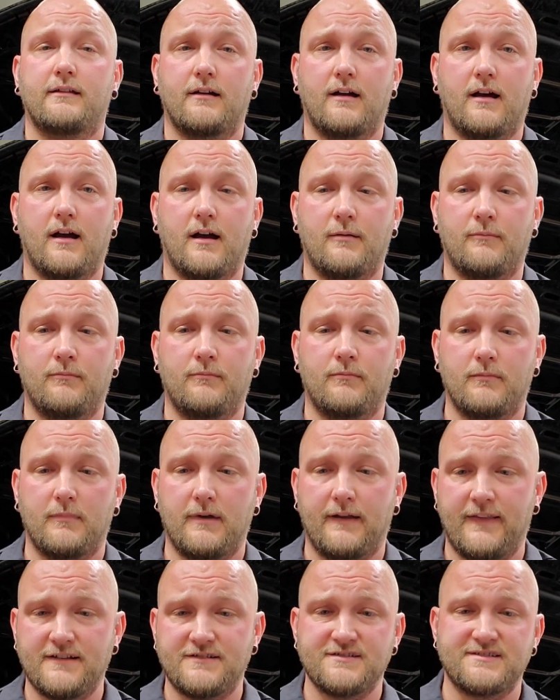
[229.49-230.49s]
and
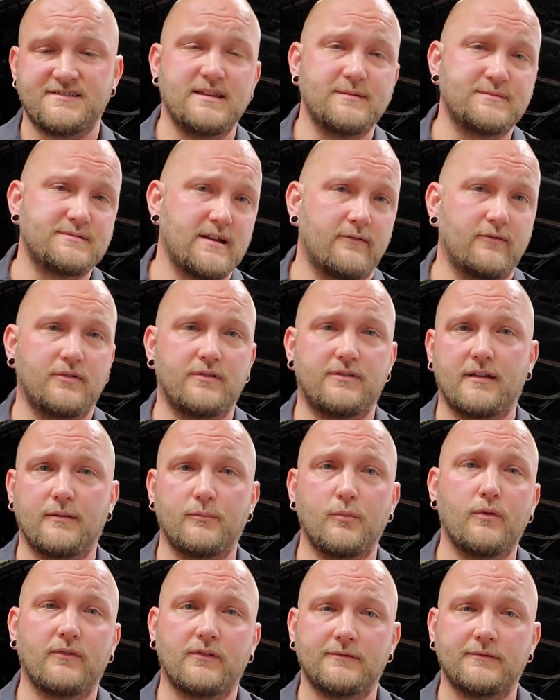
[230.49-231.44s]
that just keeps everything moving.